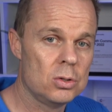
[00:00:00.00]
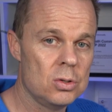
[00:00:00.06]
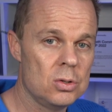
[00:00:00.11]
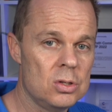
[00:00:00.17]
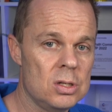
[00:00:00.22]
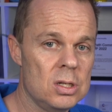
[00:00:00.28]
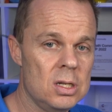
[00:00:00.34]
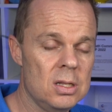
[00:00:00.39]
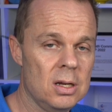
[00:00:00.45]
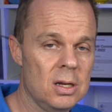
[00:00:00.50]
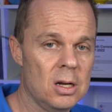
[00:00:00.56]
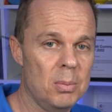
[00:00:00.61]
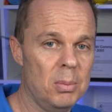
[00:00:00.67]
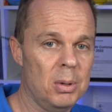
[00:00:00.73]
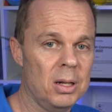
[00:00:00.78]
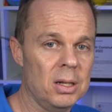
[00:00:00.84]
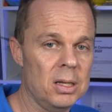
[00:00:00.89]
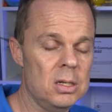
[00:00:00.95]
to see the
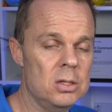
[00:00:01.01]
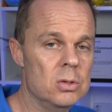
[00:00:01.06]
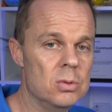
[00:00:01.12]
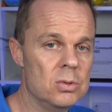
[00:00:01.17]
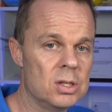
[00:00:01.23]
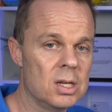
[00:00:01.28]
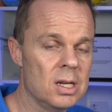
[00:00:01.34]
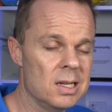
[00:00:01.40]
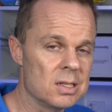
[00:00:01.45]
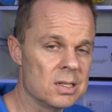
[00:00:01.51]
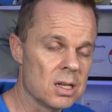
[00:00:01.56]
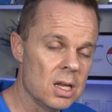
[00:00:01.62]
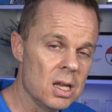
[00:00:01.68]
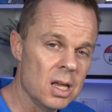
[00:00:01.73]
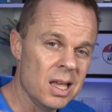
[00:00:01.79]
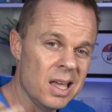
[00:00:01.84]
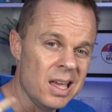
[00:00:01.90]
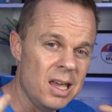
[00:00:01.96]
complete use case,
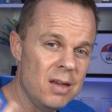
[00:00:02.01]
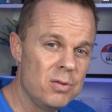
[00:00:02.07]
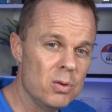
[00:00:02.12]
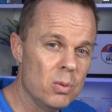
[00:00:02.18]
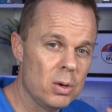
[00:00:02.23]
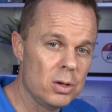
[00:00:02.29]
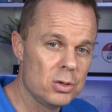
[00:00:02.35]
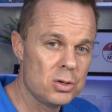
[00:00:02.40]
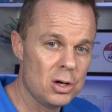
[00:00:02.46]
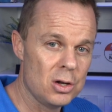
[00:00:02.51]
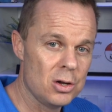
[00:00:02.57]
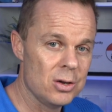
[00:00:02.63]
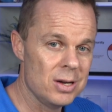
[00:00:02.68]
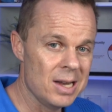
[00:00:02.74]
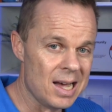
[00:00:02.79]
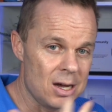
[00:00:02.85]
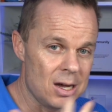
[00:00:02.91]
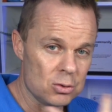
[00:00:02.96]
if you want to
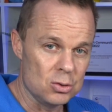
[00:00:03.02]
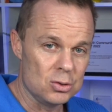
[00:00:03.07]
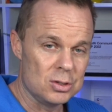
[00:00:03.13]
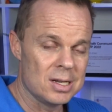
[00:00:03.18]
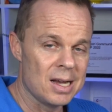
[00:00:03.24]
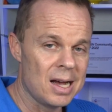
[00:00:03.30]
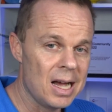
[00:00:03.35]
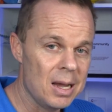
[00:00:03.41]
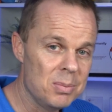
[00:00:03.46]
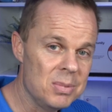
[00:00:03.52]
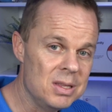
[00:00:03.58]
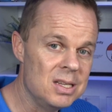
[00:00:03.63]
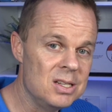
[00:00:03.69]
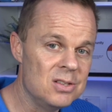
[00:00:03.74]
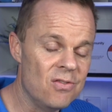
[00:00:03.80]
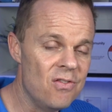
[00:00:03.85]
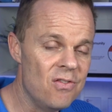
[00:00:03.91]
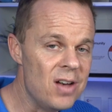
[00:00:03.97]
learn how to type
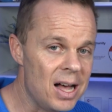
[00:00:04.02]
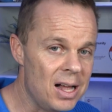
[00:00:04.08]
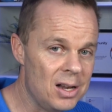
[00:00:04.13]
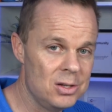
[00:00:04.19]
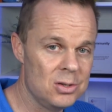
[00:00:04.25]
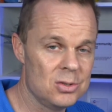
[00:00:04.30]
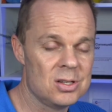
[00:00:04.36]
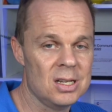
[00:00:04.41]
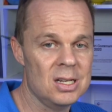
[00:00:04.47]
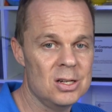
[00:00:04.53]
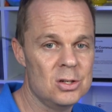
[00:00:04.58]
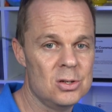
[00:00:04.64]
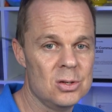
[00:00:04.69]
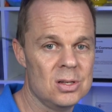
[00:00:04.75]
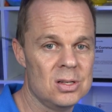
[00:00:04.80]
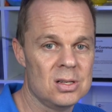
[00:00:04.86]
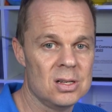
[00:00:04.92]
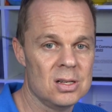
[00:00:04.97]
these values
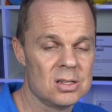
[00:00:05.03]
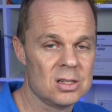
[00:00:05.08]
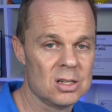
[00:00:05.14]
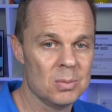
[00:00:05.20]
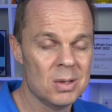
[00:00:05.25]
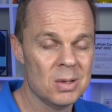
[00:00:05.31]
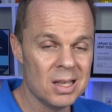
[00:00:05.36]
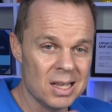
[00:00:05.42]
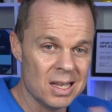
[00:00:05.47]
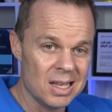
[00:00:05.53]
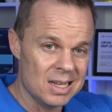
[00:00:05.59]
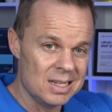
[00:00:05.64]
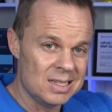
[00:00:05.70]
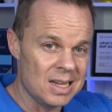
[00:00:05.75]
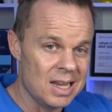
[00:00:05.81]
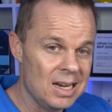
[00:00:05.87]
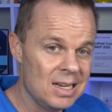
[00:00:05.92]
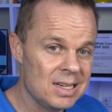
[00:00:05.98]
into a system,
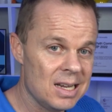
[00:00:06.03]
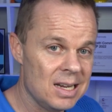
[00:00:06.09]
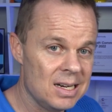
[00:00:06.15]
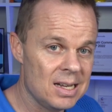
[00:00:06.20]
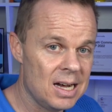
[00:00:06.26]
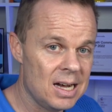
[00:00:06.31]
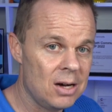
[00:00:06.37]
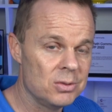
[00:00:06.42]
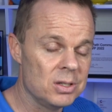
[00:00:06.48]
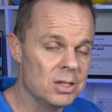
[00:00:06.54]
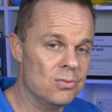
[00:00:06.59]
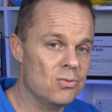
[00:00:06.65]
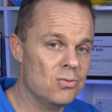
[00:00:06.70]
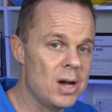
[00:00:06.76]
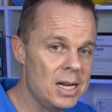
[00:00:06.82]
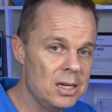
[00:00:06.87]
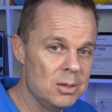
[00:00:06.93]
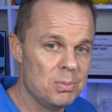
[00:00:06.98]
take data out and
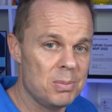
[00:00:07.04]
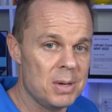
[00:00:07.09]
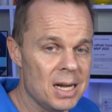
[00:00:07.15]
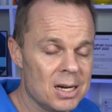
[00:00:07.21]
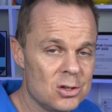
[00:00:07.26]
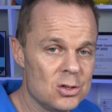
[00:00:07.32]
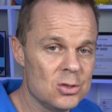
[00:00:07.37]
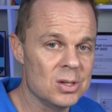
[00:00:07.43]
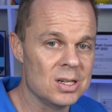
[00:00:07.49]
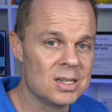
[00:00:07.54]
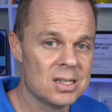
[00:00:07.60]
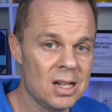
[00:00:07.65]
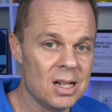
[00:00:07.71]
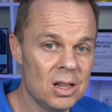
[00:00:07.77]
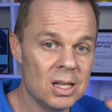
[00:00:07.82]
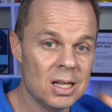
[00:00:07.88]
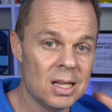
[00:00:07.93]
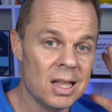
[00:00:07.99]
write it back to
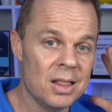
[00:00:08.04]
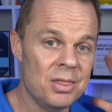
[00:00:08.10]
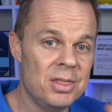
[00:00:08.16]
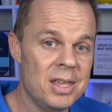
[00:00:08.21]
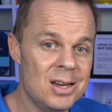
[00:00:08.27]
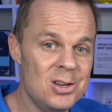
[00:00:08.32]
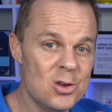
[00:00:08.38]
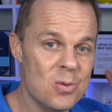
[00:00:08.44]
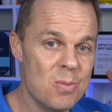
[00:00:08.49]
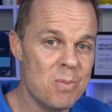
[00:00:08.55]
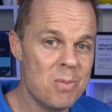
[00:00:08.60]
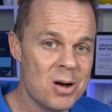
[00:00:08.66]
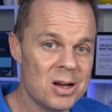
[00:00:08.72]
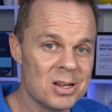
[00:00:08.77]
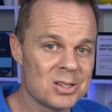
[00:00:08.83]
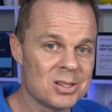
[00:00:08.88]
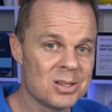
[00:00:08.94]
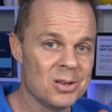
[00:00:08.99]
Excel, then you
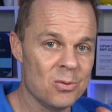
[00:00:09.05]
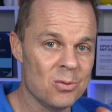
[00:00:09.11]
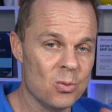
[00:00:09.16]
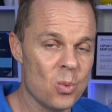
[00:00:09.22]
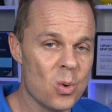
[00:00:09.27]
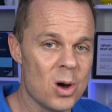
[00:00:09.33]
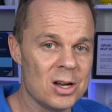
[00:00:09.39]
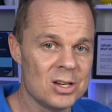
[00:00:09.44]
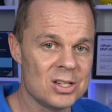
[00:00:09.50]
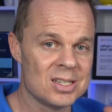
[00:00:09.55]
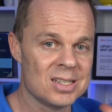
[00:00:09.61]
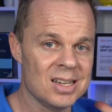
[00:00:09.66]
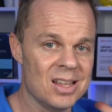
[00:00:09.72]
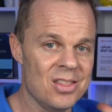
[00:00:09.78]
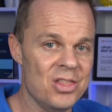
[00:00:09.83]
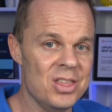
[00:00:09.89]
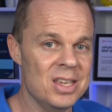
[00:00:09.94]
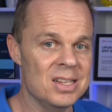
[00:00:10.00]
must watch
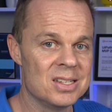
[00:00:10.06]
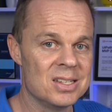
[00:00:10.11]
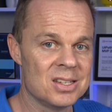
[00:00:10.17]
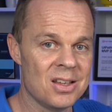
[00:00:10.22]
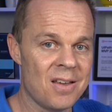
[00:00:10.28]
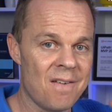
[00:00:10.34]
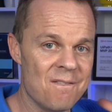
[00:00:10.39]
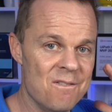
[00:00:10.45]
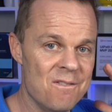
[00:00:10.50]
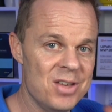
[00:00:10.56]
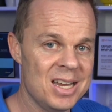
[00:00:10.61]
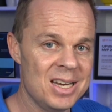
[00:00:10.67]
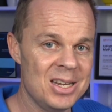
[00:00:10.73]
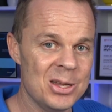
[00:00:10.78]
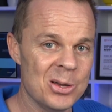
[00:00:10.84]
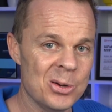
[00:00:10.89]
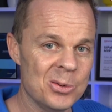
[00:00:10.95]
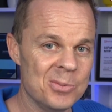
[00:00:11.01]
this
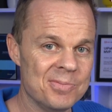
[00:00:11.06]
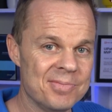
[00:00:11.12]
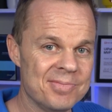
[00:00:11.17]
video.